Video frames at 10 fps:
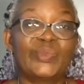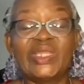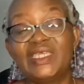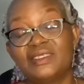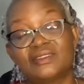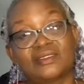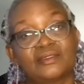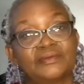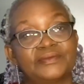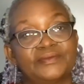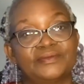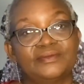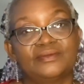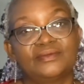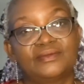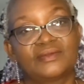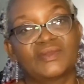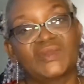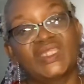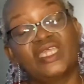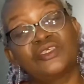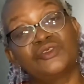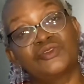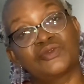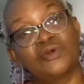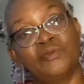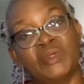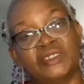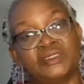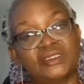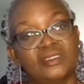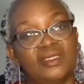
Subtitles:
Please. Thank you so much.